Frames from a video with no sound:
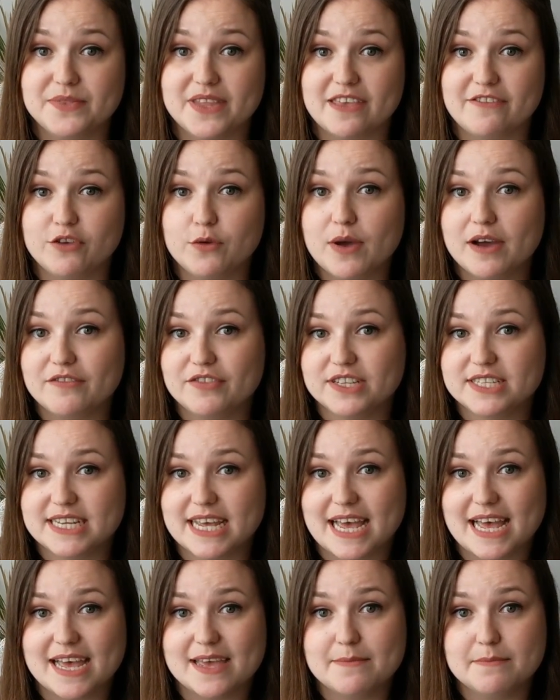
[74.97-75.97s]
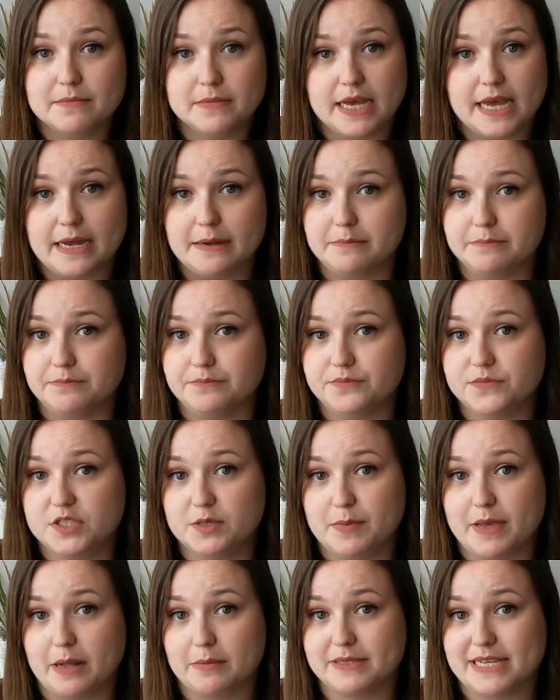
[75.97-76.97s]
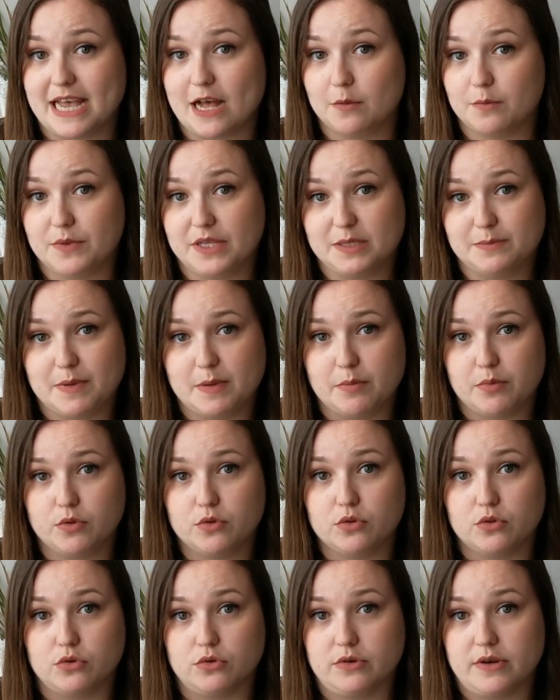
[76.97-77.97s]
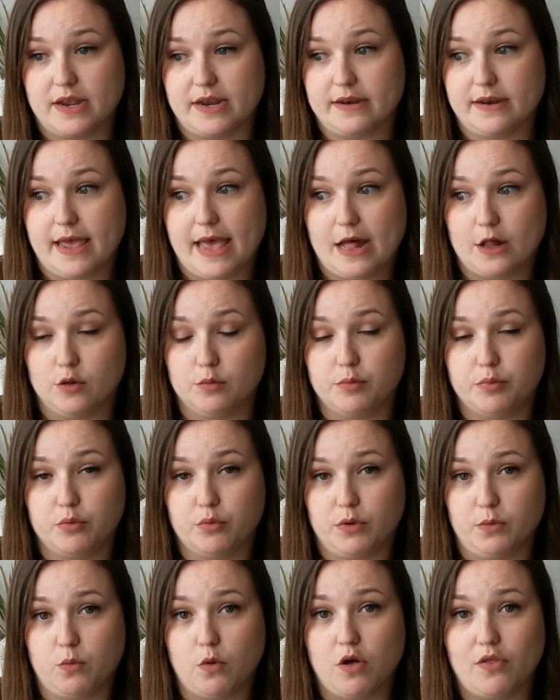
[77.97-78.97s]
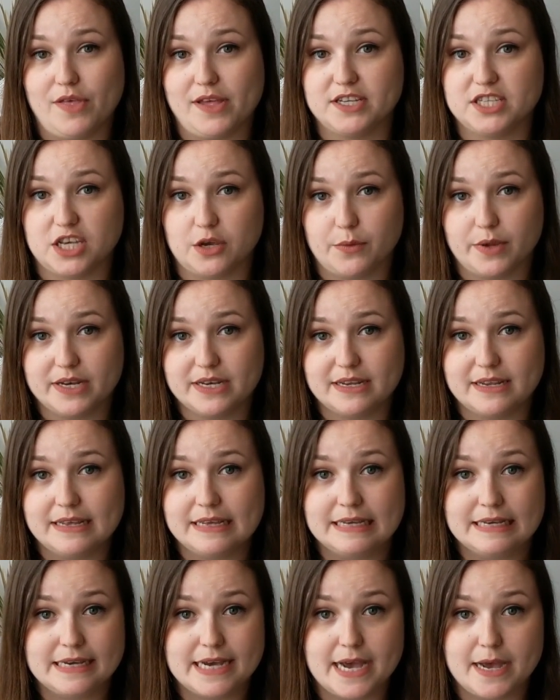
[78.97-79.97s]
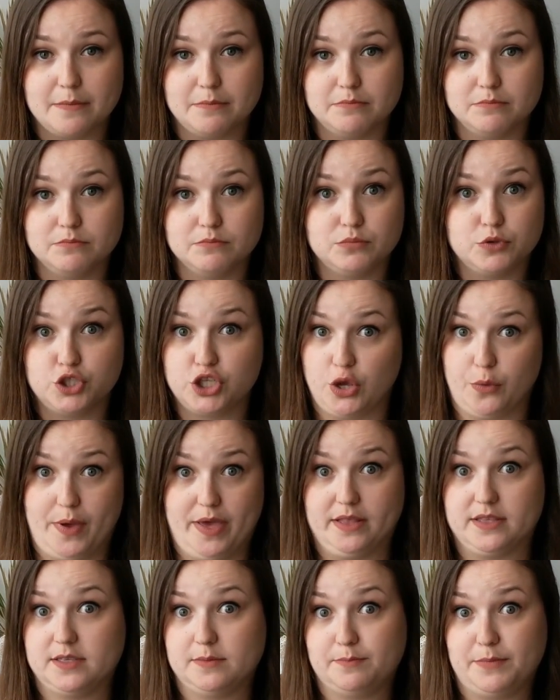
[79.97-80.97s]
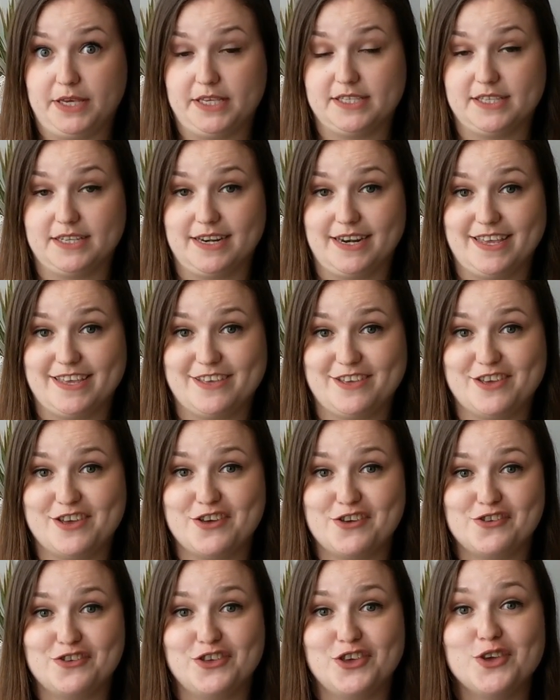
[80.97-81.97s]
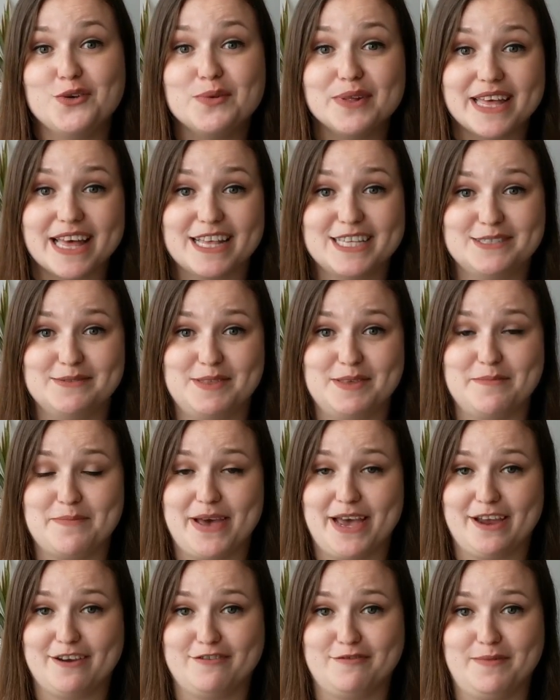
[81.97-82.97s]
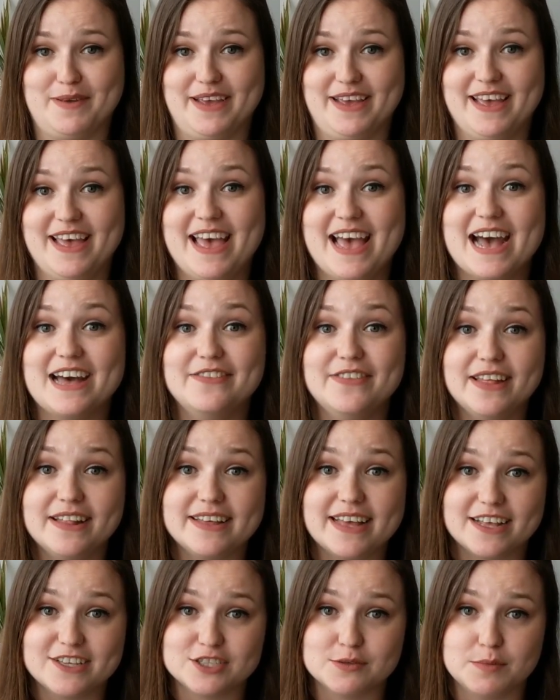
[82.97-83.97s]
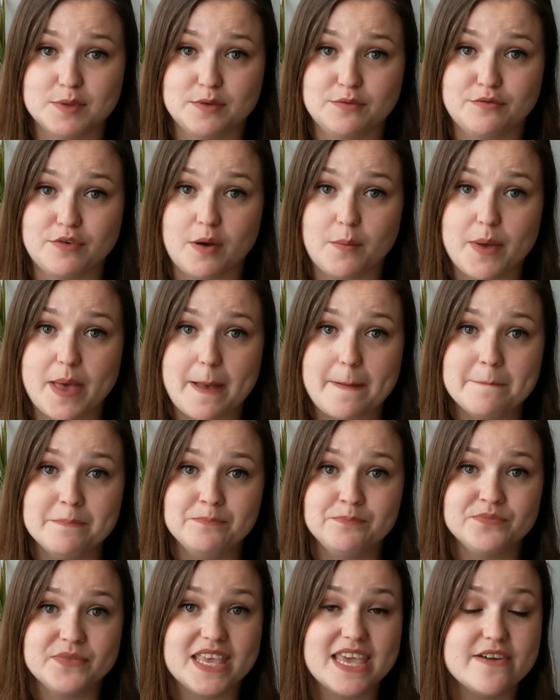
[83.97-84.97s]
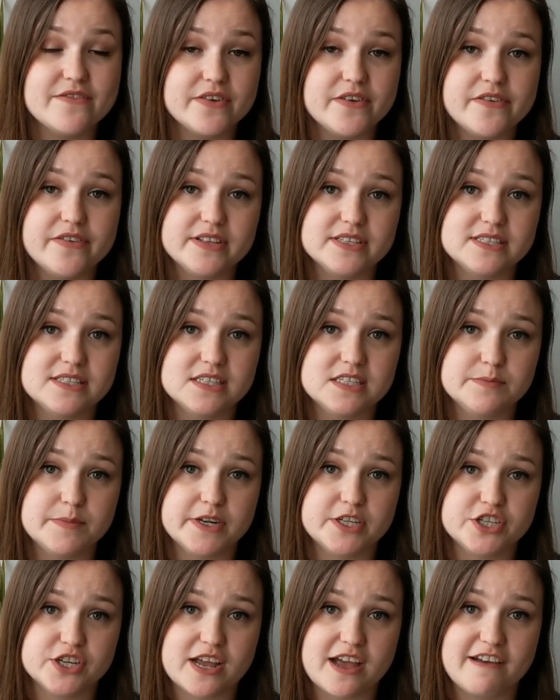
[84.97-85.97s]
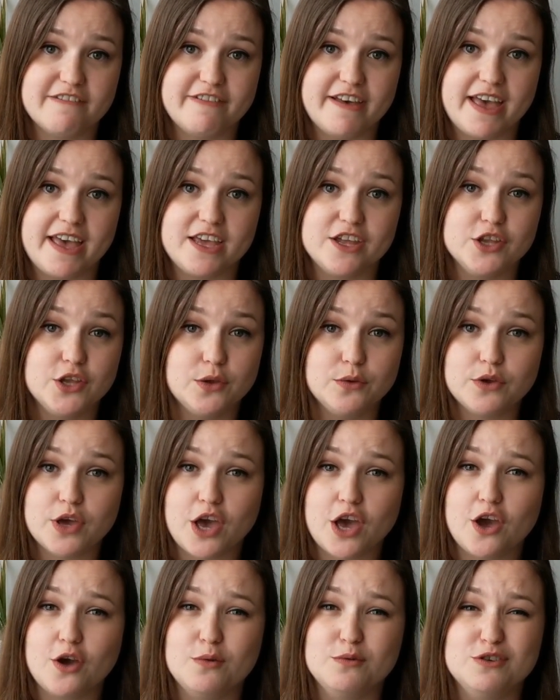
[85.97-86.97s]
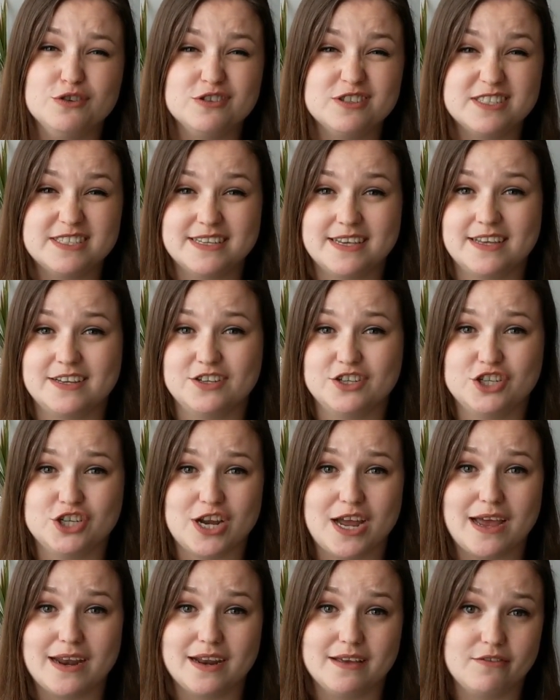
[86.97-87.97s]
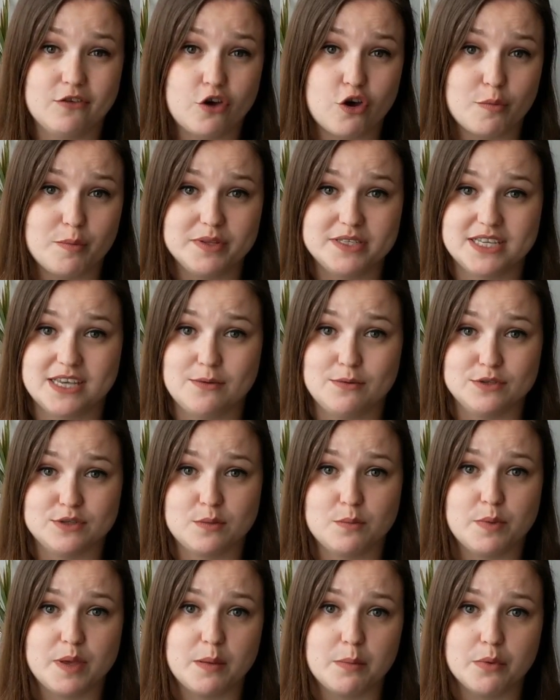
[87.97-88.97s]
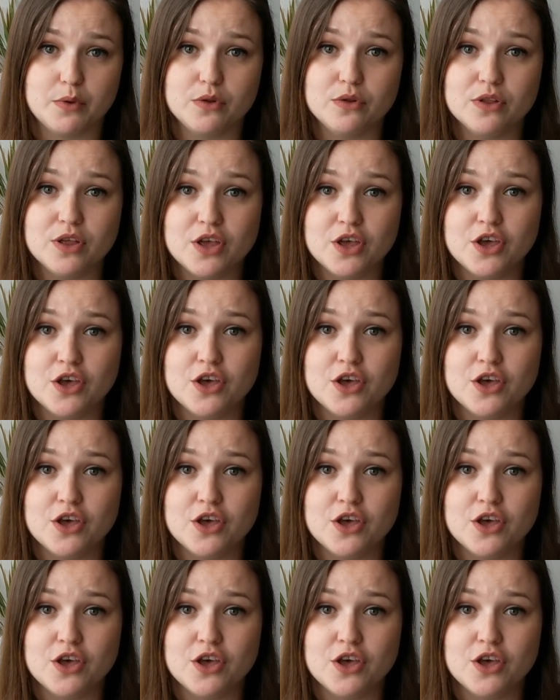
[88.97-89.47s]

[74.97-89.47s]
If you have the time to be able to help these people and help with what they're doing, do it basically. You will get something back from it, and they'll get something from it. Even if it's the dementia cafe and you go just sit and chat and have a cup of tea with some people,